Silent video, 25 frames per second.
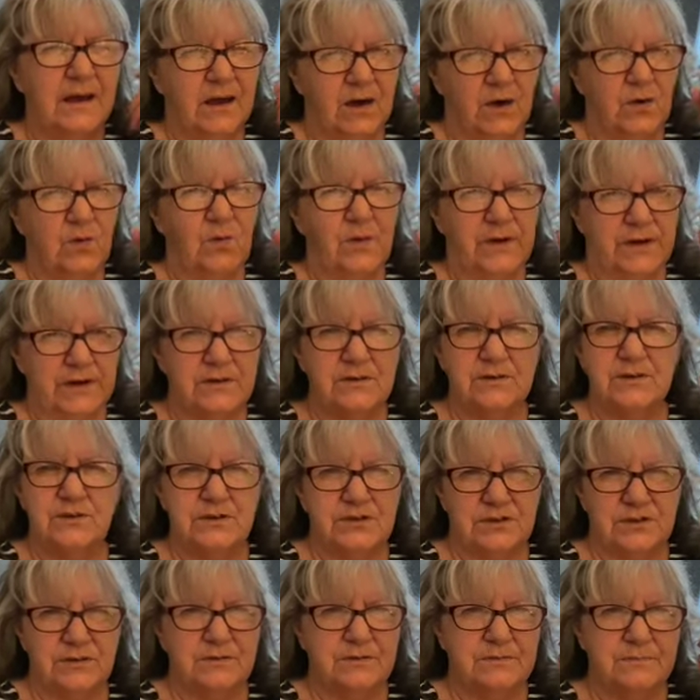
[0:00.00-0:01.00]
week or
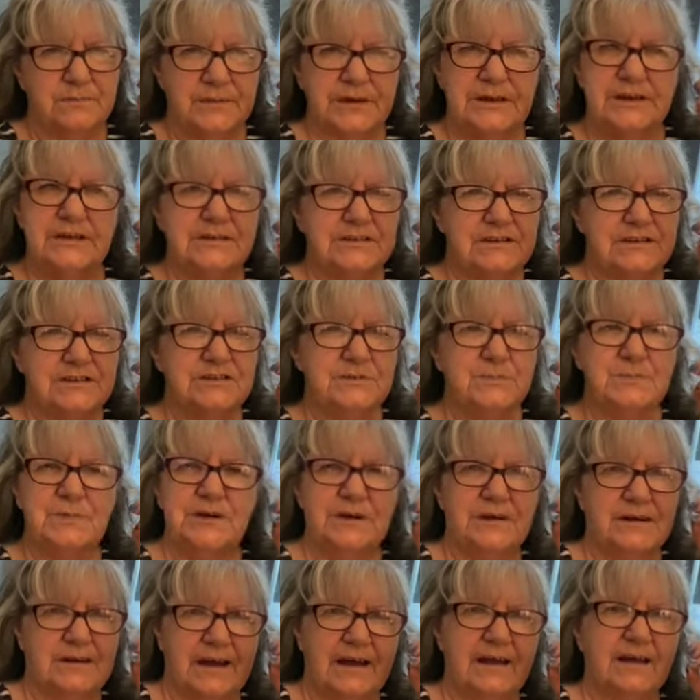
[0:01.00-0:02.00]
two, because it's
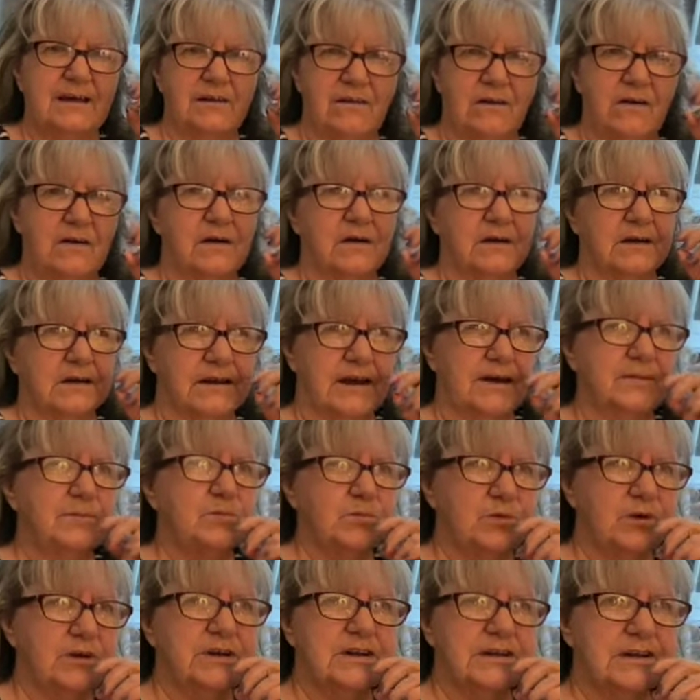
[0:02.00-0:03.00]
been that long and I'm
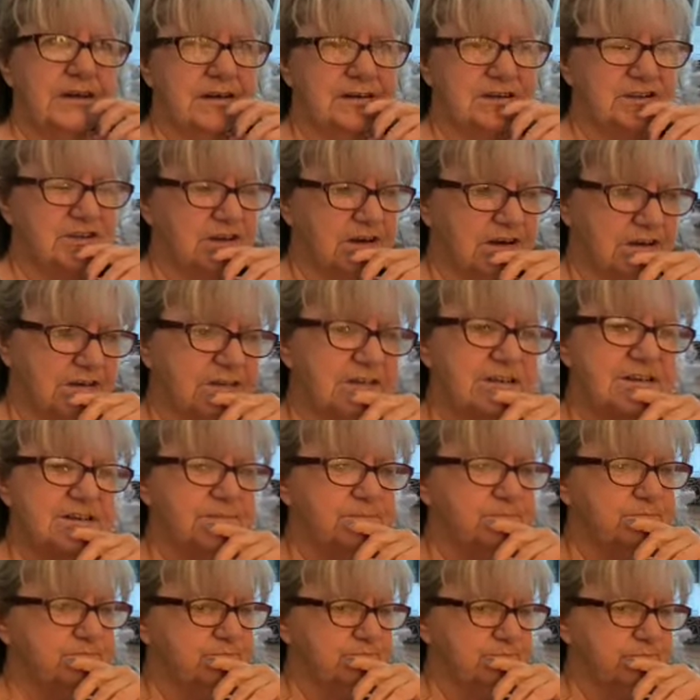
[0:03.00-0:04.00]
really exhausted.
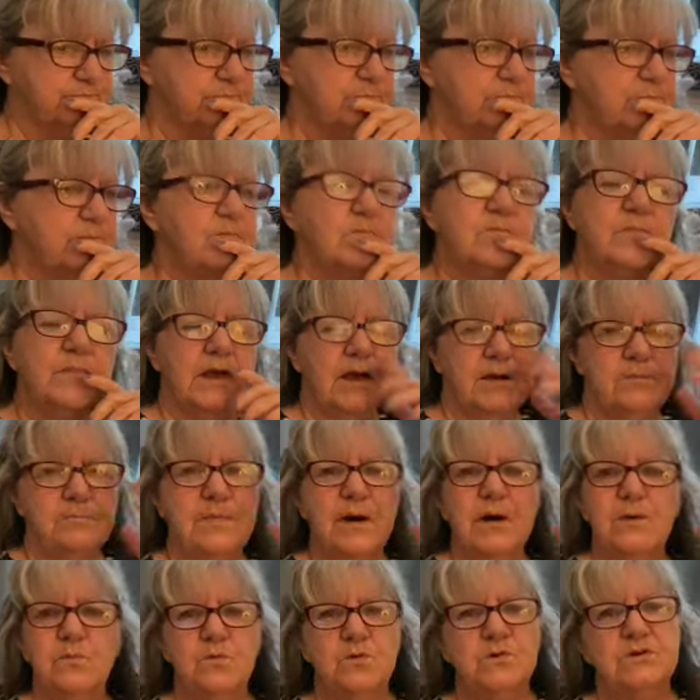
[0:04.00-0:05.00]

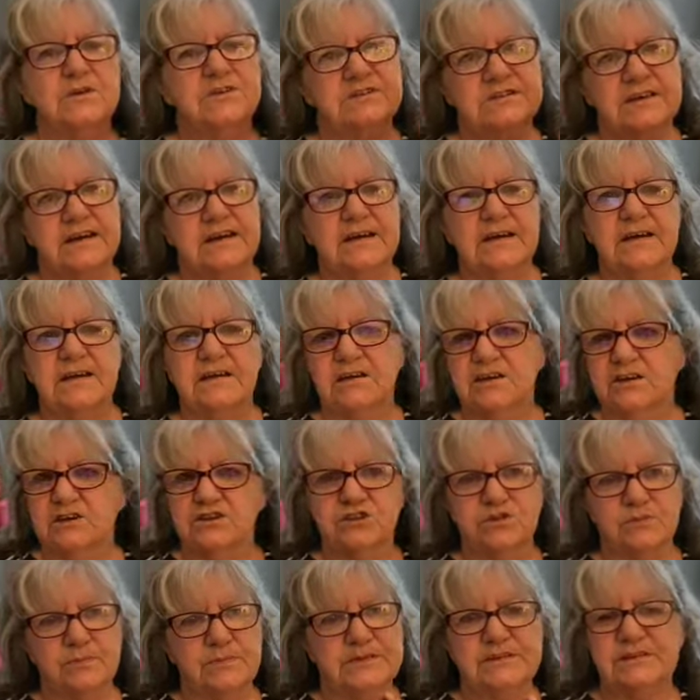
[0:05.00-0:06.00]
Mom will say, you
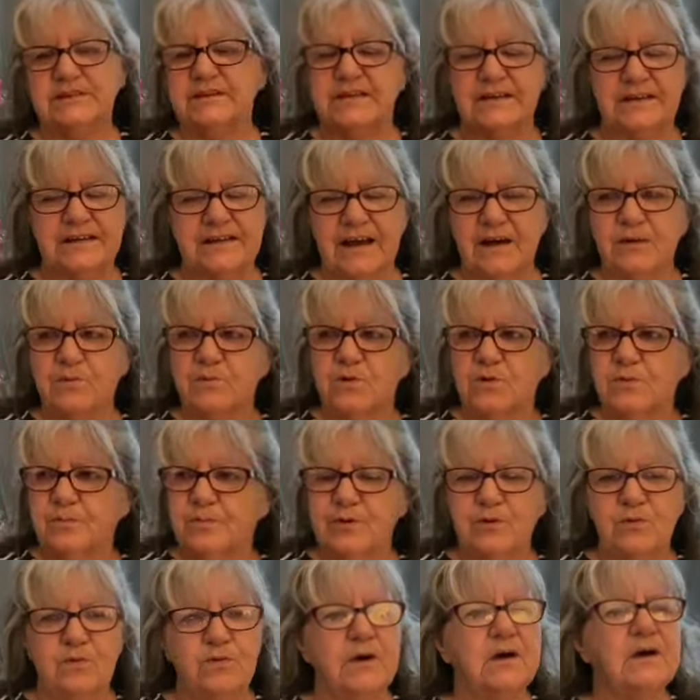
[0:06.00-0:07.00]
should be sitting down. We'll be,
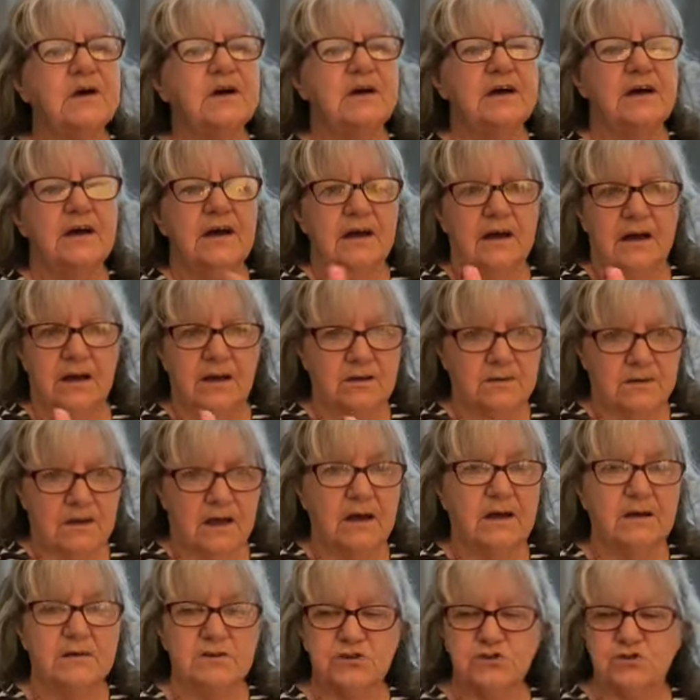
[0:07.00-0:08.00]
I'll,
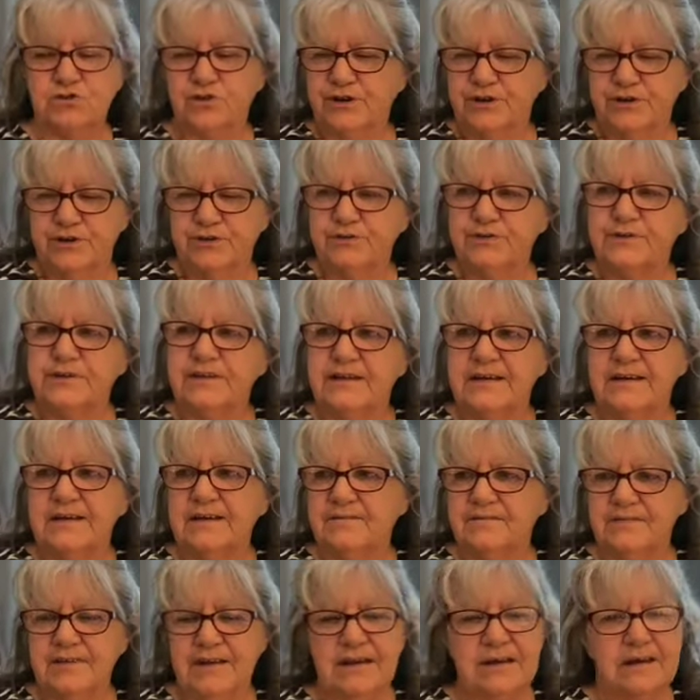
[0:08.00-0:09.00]
I'll join her in the
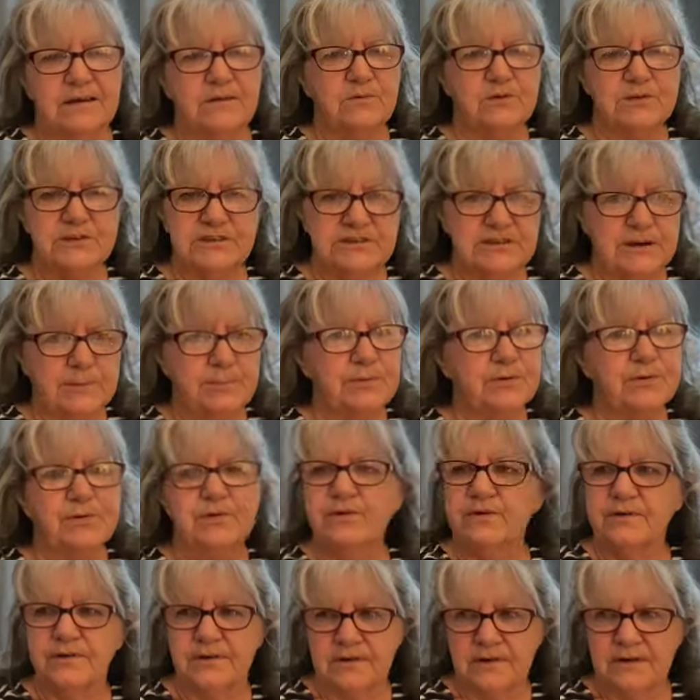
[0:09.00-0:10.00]
evening with
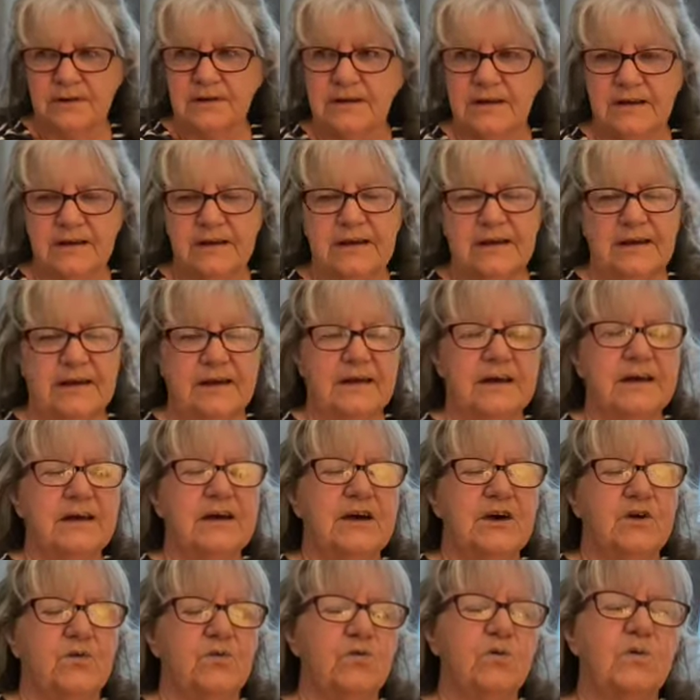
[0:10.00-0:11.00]
supper and
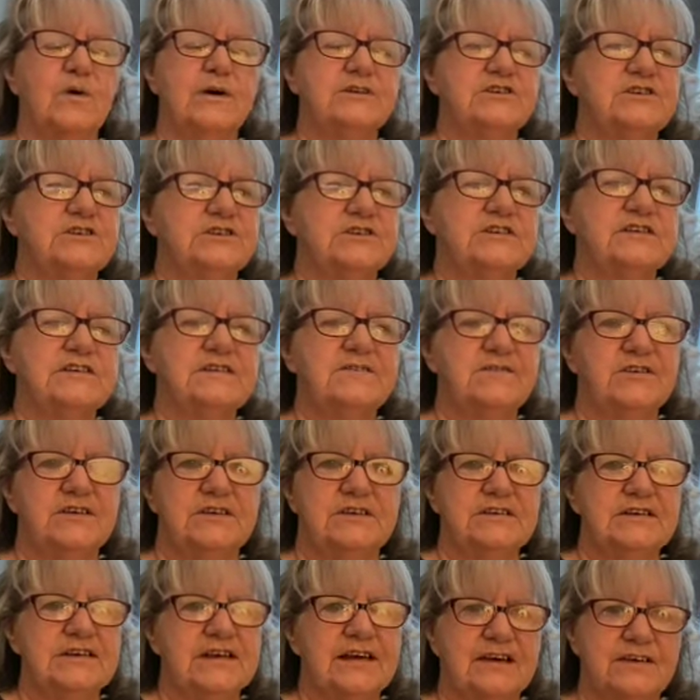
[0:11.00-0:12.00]
we're watching T V
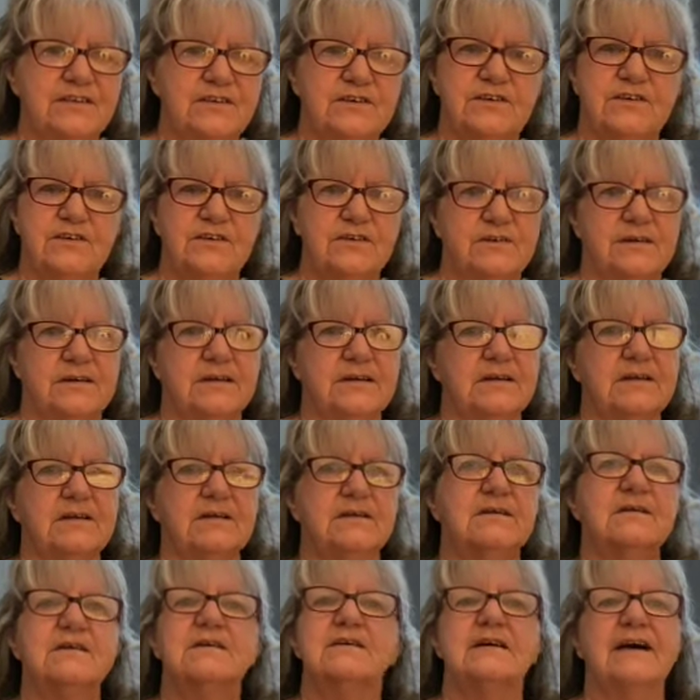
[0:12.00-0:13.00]
together and
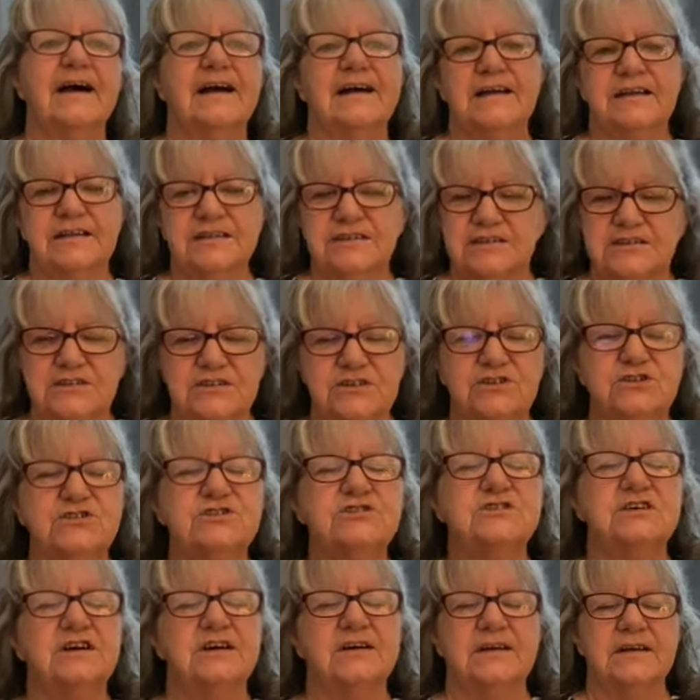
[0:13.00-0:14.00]
I can see
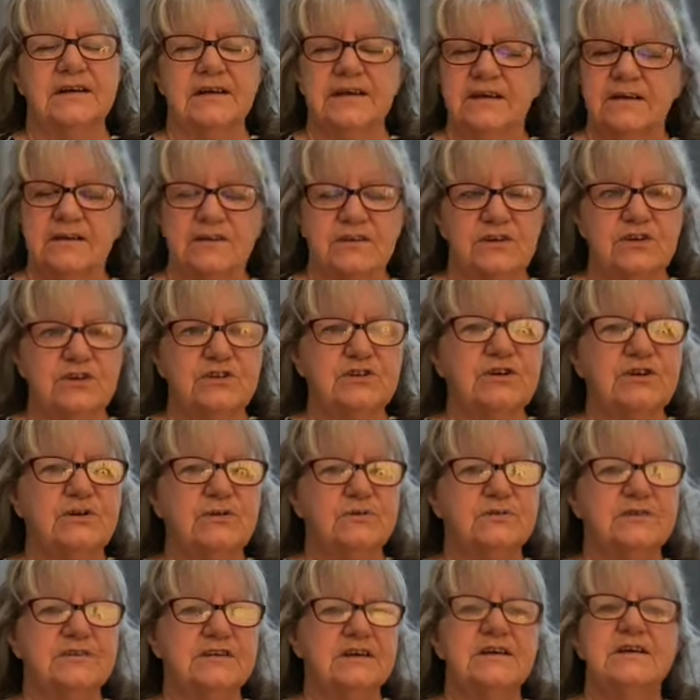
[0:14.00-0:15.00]
she's kind of getting a little
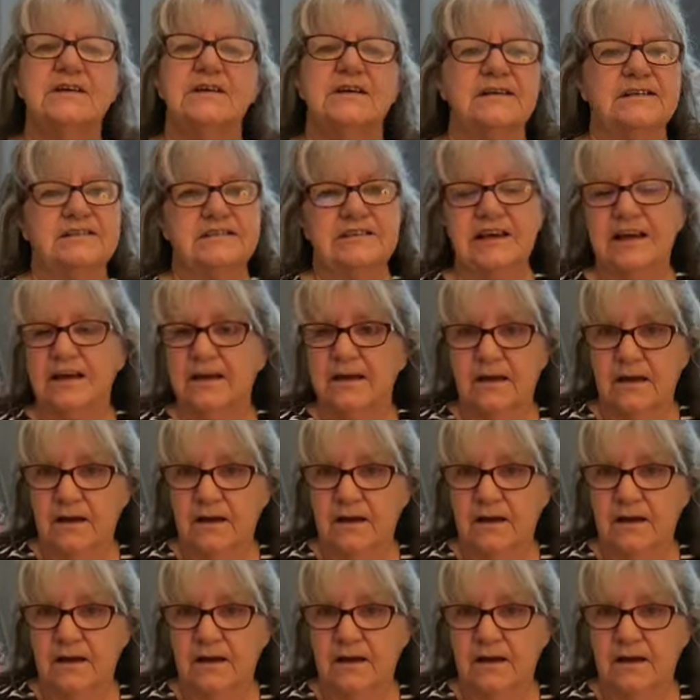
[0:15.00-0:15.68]
dozy and I'd say,